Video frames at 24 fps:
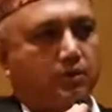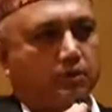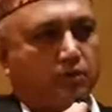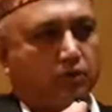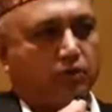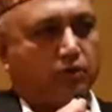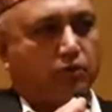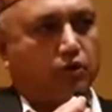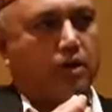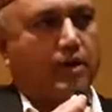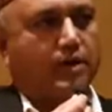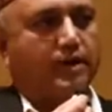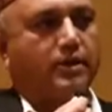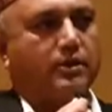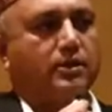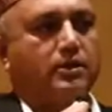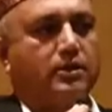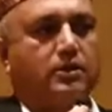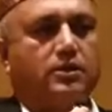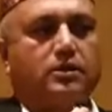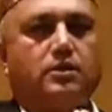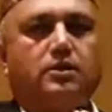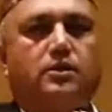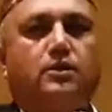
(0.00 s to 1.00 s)
inquiry,
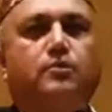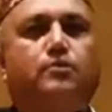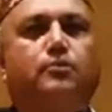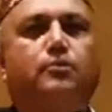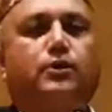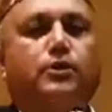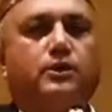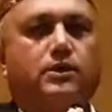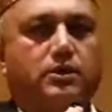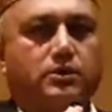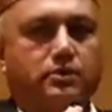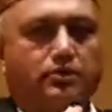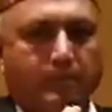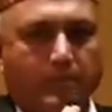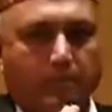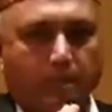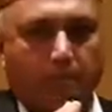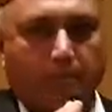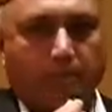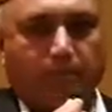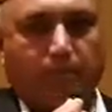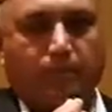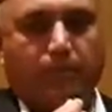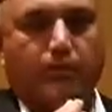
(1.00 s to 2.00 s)
positive
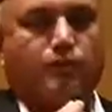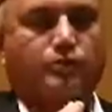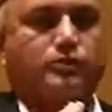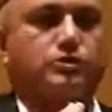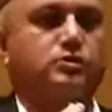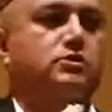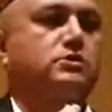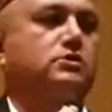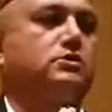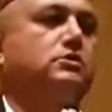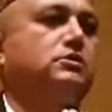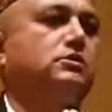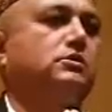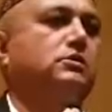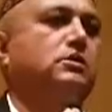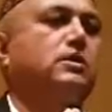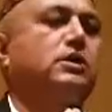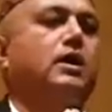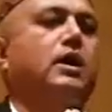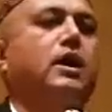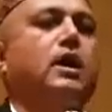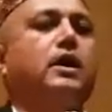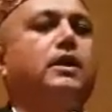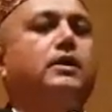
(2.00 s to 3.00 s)
approach.
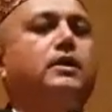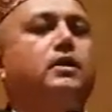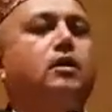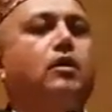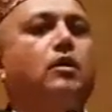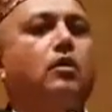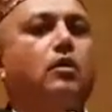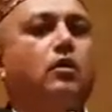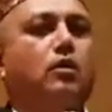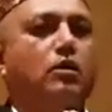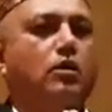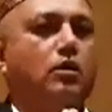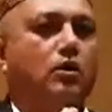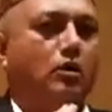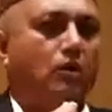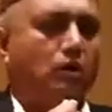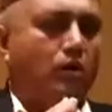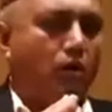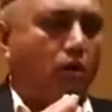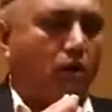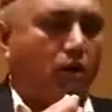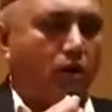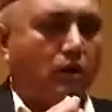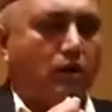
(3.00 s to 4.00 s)
And
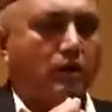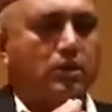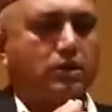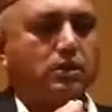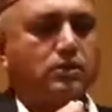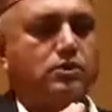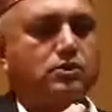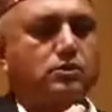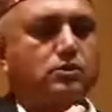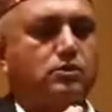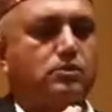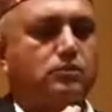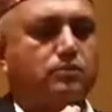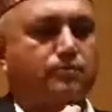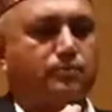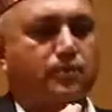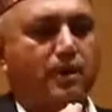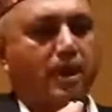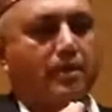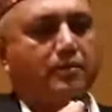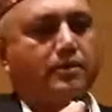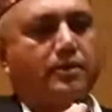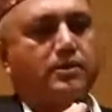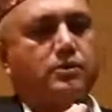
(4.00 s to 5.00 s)
all the
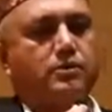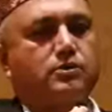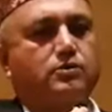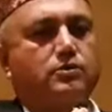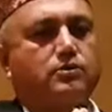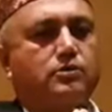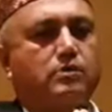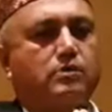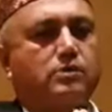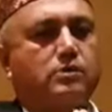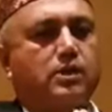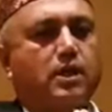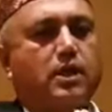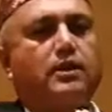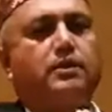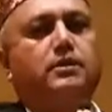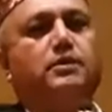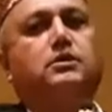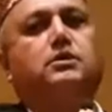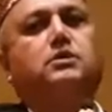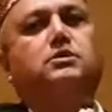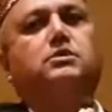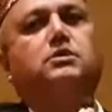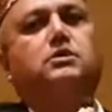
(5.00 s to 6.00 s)
private schools
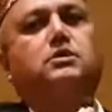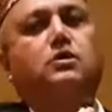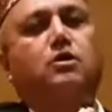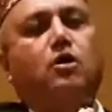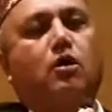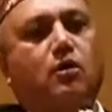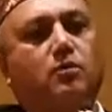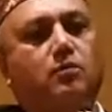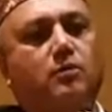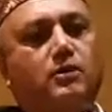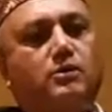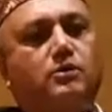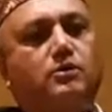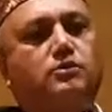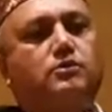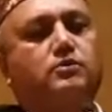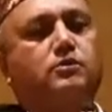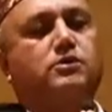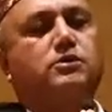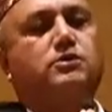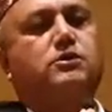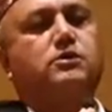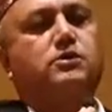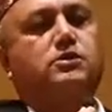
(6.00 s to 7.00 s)
and the government
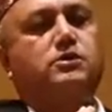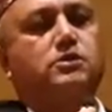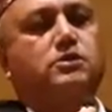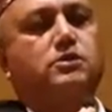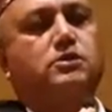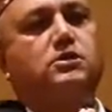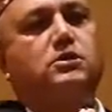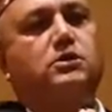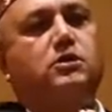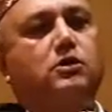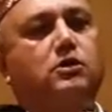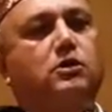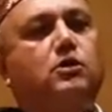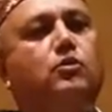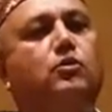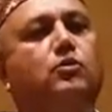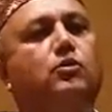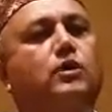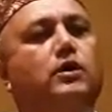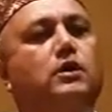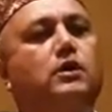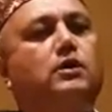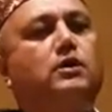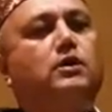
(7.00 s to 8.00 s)
school teachers
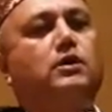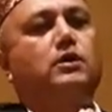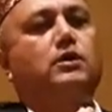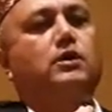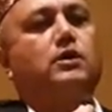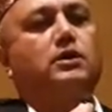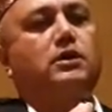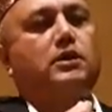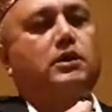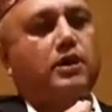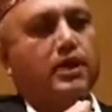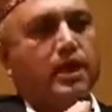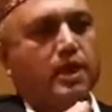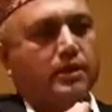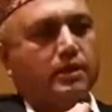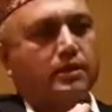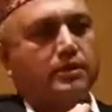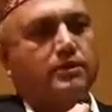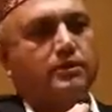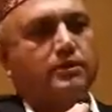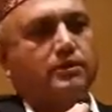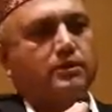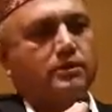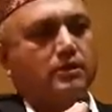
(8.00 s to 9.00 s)
were
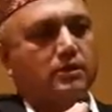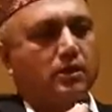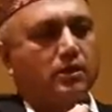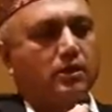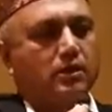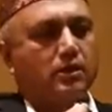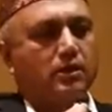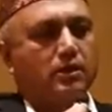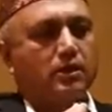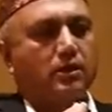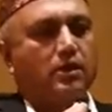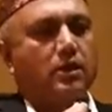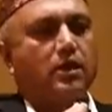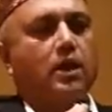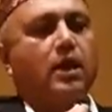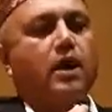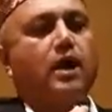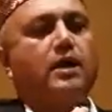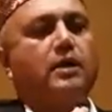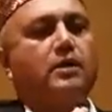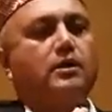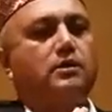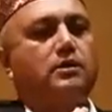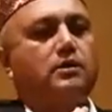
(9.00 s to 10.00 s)
gathering there,
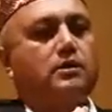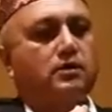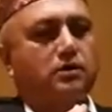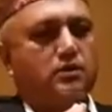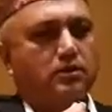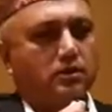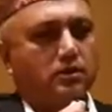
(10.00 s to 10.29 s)
and